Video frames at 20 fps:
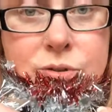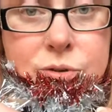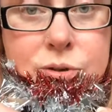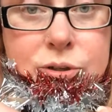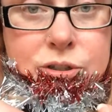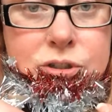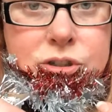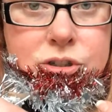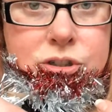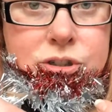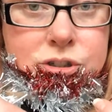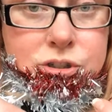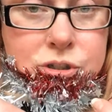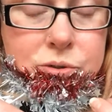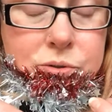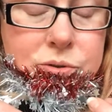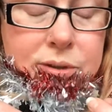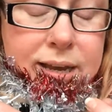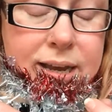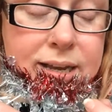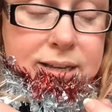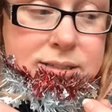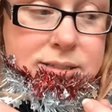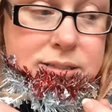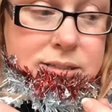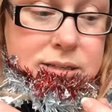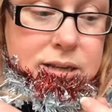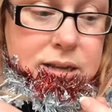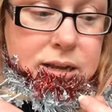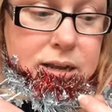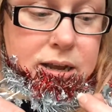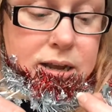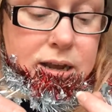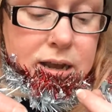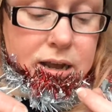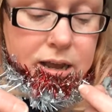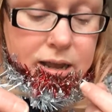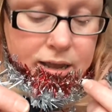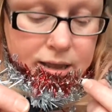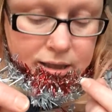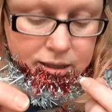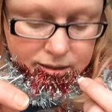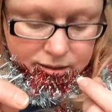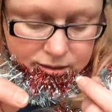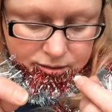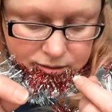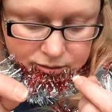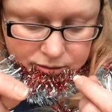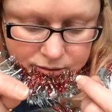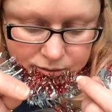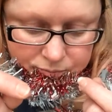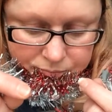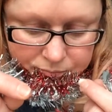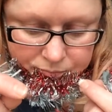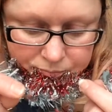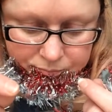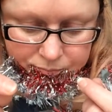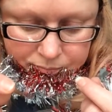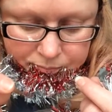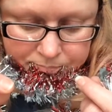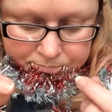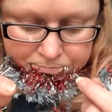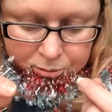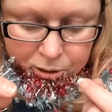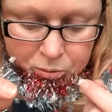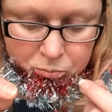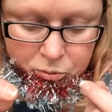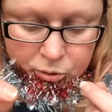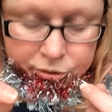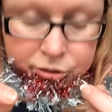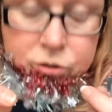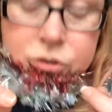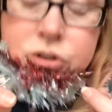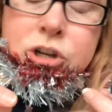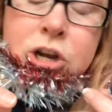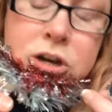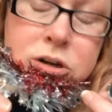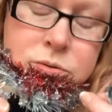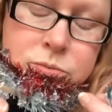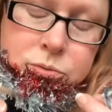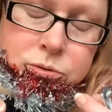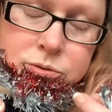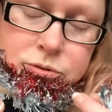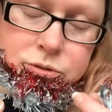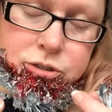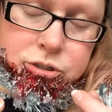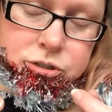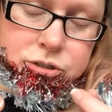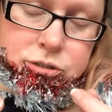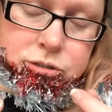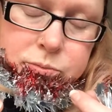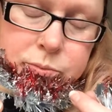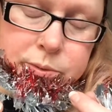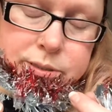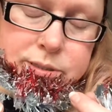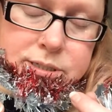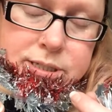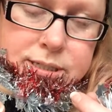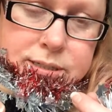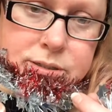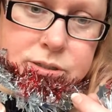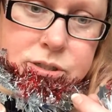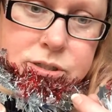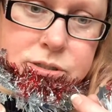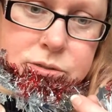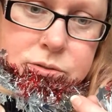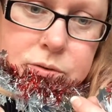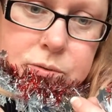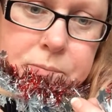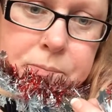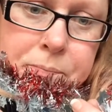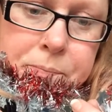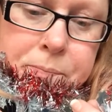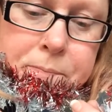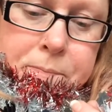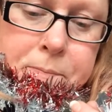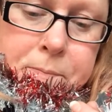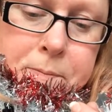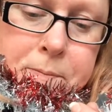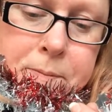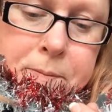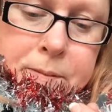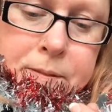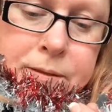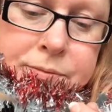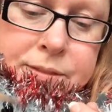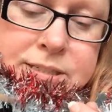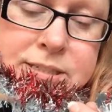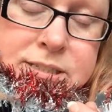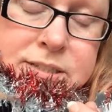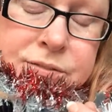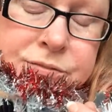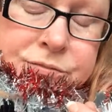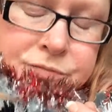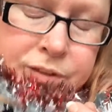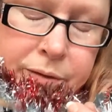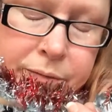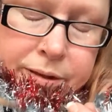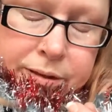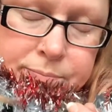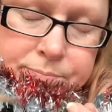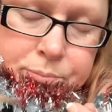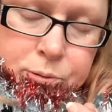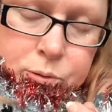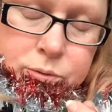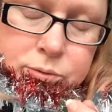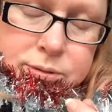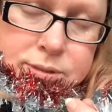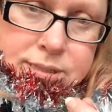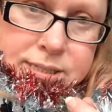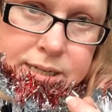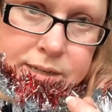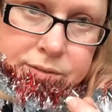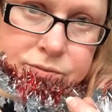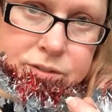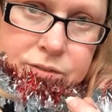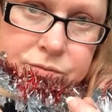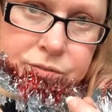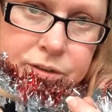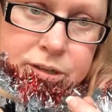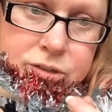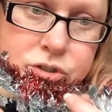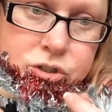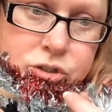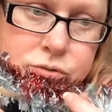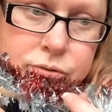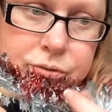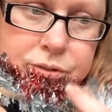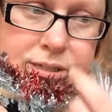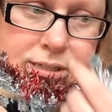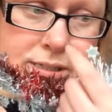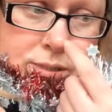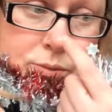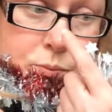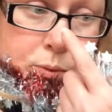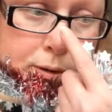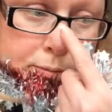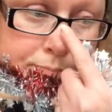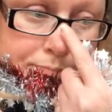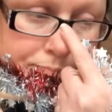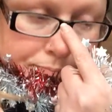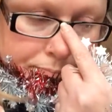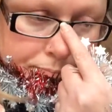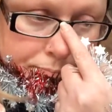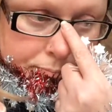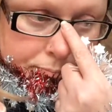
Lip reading: You can just do that. But what you don't want to do with tinsel, and this is a very important safety feature on this one.